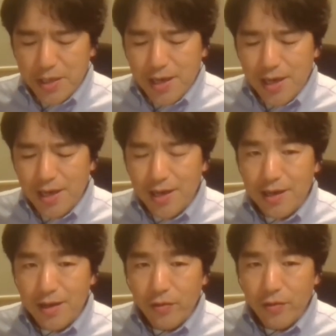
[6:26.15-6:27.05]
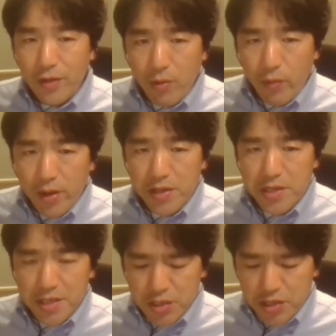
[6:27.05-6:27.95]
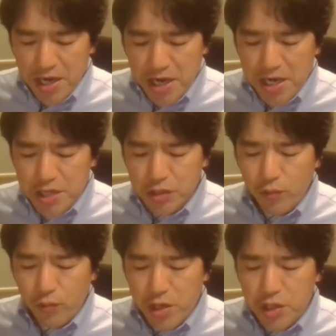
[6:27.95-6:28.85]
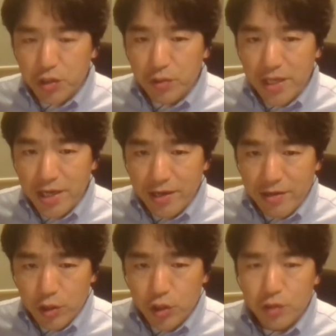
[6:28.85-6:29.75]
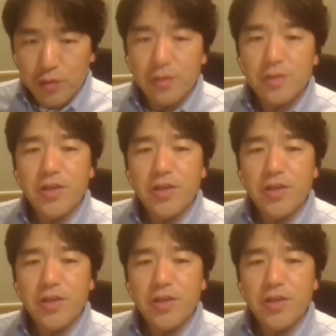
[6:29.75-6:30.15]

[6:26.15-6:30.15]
Number one is a staged region dilatation,